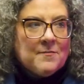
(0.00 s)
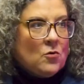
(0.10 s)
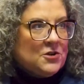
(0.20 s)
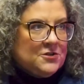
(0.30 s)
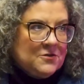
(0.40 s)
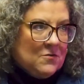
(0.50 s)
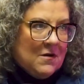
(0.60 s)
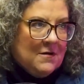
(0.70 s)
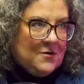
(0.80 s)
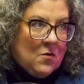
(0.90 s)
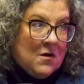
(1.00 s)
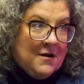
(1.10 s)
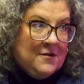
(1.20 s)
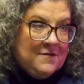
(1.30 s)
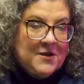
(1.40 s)
Portia Noir, Noir mm -hmm. I
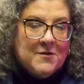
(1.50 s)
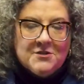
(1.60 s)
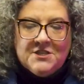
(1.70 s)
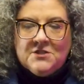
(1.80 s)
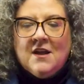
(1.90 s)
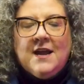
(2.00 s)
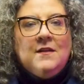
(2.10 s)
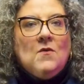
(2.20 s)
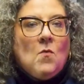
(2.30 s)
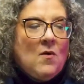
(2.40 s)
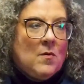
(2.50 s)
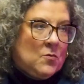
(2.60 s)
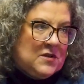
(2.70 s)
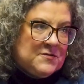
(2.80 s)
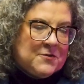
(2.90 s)
don't know if you mm-hmm. know her, she's great. White Woman
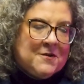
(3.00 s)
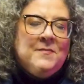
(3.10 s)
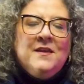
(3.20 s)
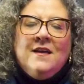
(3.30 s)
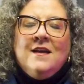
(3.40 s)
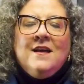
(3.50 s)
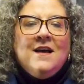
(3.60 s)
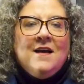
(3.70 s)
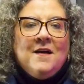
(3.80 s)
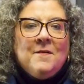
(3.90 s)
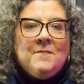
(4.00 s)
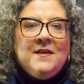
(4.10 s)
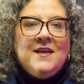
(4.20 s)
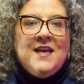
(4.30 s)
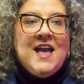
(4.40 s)
Whisperer. Mm-hmm. Um,
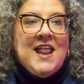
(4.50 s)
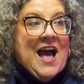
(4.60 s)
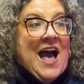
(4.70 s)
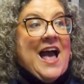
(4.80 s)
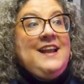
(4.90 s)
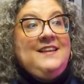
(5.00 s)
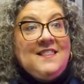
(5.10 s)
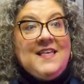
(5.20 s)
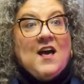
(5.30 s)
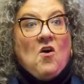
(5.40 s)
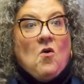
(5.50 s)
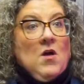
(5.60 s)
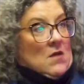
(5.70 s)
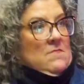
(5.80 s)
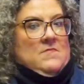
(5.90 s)
and I did that whole
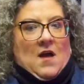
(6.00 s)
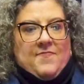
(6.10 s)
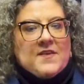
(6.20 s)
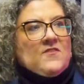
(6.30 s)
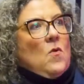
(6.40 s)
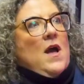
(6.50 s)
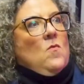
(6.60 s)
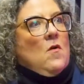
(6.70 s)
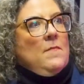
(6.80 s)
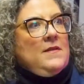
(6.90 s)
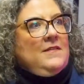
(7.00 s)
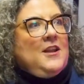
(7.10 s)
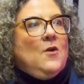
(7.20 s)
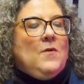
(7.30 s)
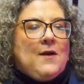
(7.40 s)
not this white woman, yeah. you
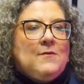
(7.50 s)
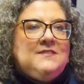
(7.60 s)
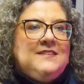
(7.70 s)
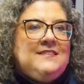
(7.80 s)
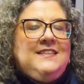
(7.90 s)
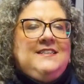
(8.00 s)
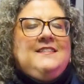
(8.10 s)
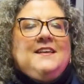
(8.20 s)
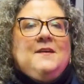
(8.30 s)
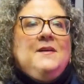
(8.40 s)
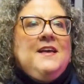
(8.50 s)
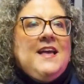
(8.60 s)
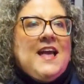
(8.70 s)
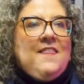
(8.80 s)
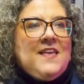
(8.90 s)
know, when I was listening to them.
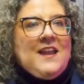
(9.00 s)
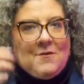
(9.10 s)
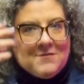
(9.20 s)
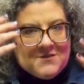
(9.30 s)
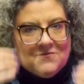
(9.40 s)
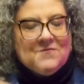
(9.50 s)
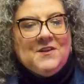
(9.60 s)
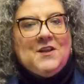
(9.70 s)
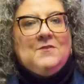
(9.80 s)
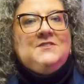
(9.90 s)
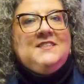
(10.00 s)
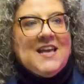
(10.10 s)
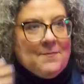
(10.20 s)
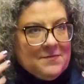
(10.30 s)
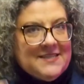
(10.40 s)
And then I was, you know,
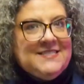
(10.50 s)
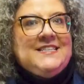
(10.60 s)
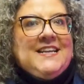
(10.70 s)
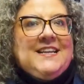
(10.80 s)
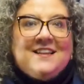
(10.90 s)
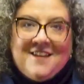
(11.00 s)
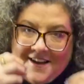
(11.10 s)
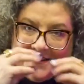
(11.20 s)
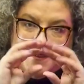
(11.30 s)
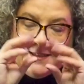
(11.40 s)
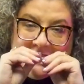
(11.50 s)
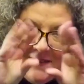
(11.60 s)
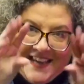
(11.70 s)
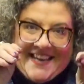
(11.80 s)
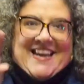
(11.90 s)
kept listening and not
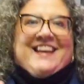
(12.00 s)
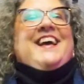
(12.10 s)
speaking.